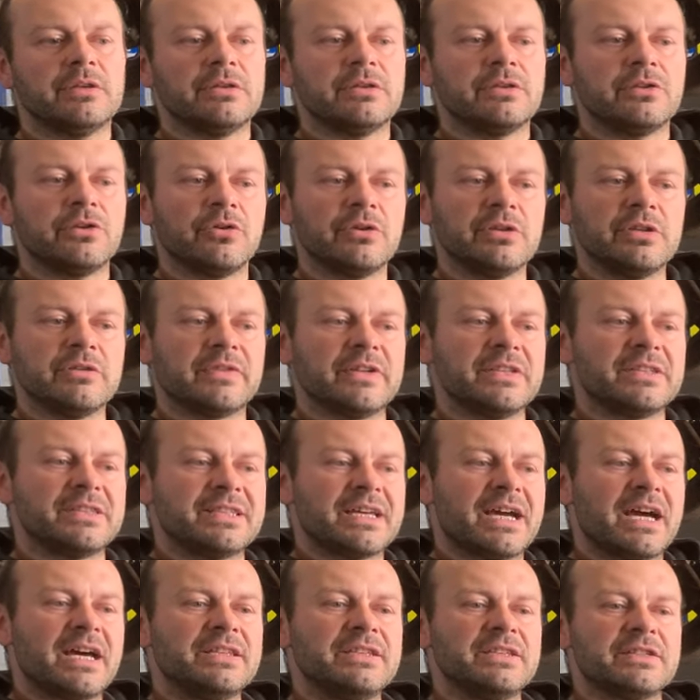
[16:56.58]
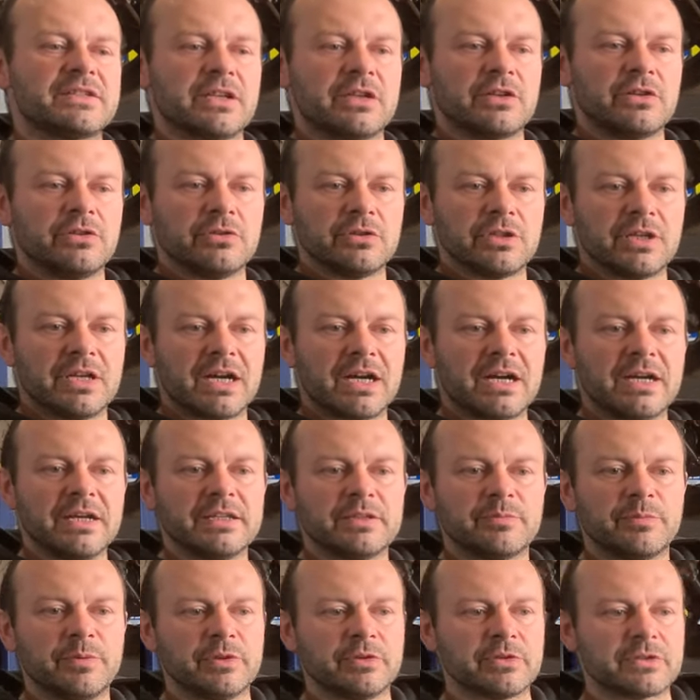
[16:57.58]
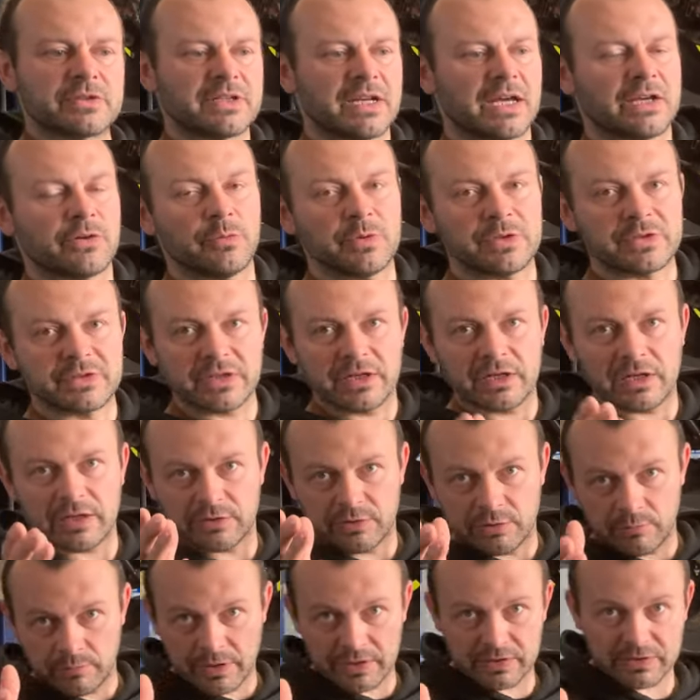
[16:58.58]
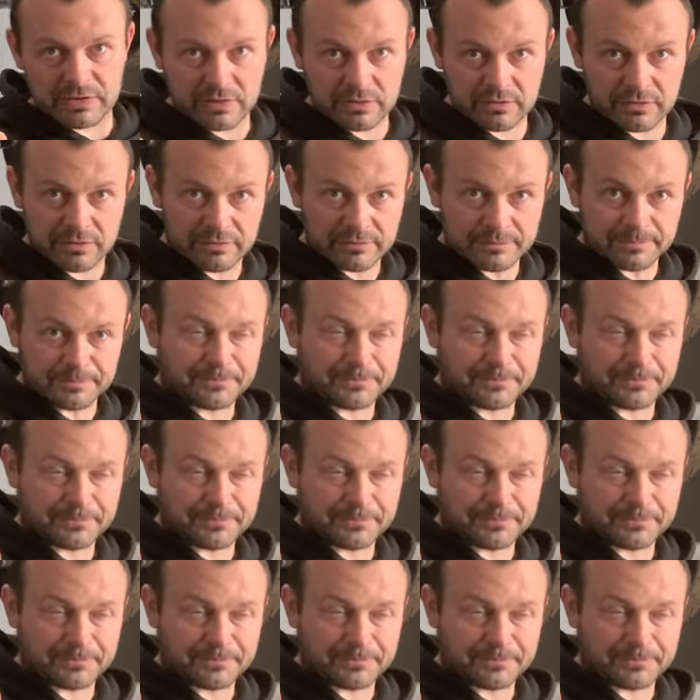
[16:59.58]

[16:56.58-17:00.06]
not even is a good guy because, like we say, like you mentioned,